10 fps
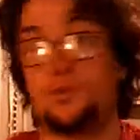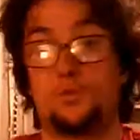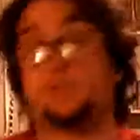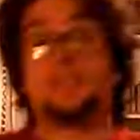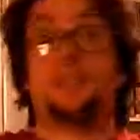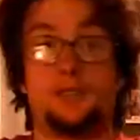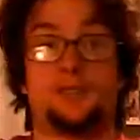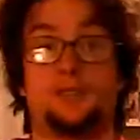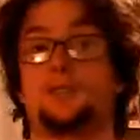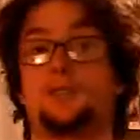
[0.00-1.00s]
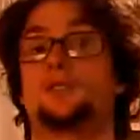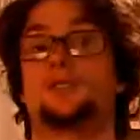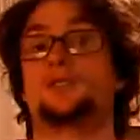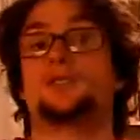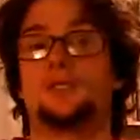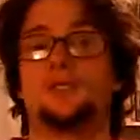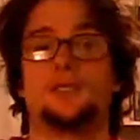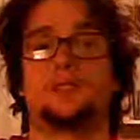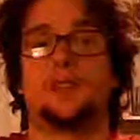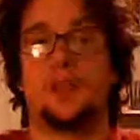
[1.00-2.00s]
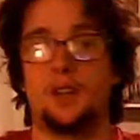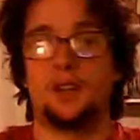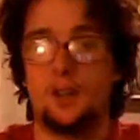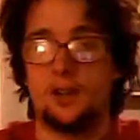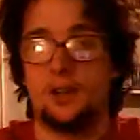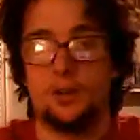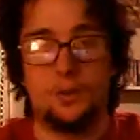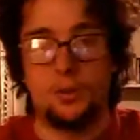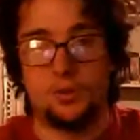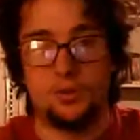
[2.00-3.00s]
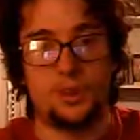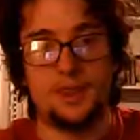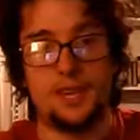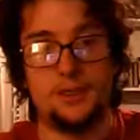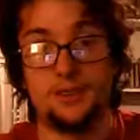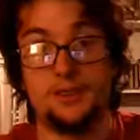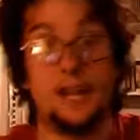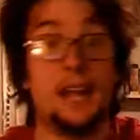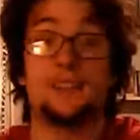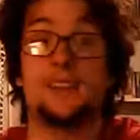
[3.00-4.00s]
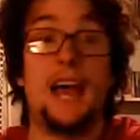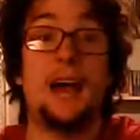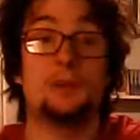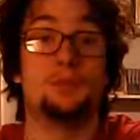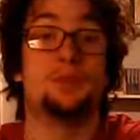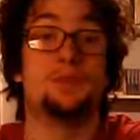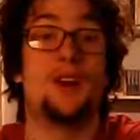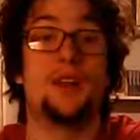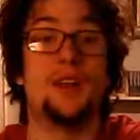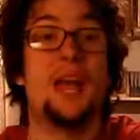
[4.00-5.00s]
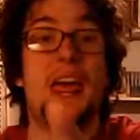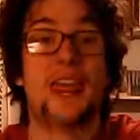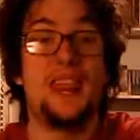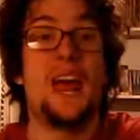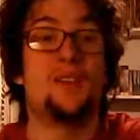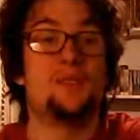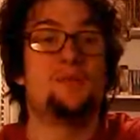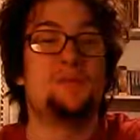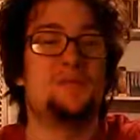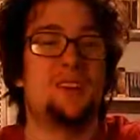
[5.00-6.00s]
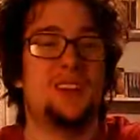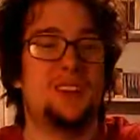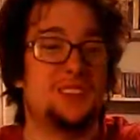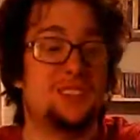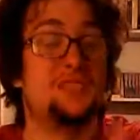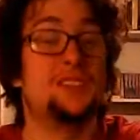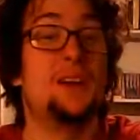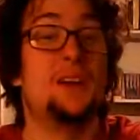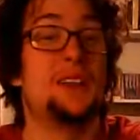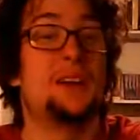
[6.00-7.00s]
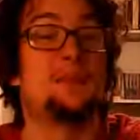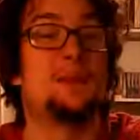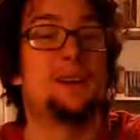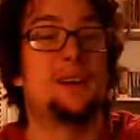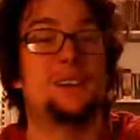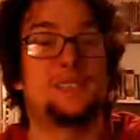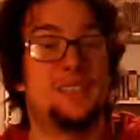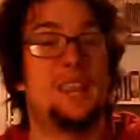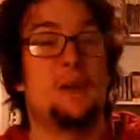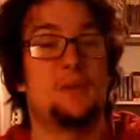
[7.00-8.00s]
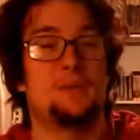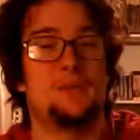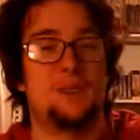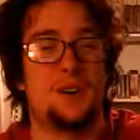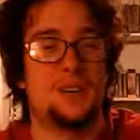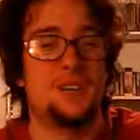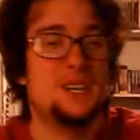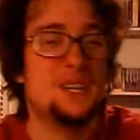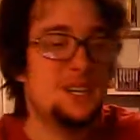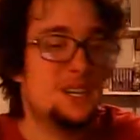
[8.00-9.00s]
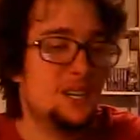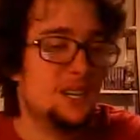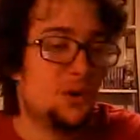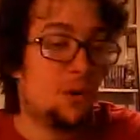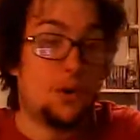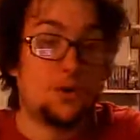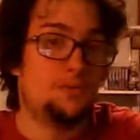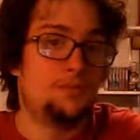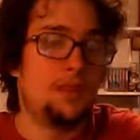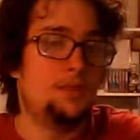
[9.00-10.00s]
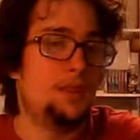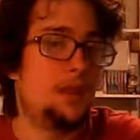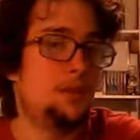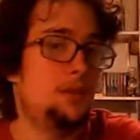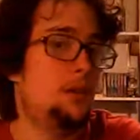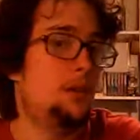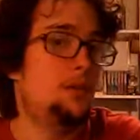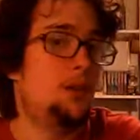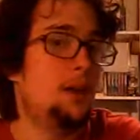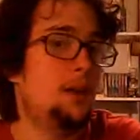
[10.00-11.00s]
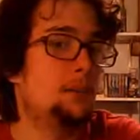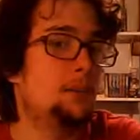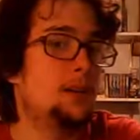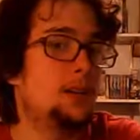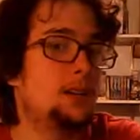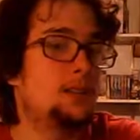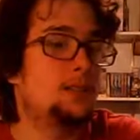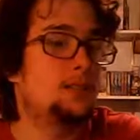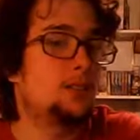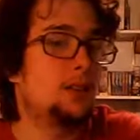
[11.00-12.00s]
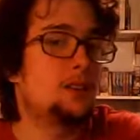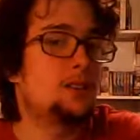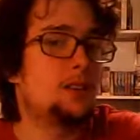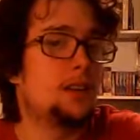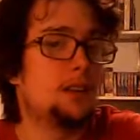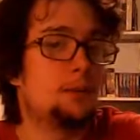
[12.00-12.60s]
Like, what, what the hell is this? Actually, that would be fun. That would be fun. if you know anything about Dark Sun, that would be fun. Or maybe they don't wind up in like traditional D and D.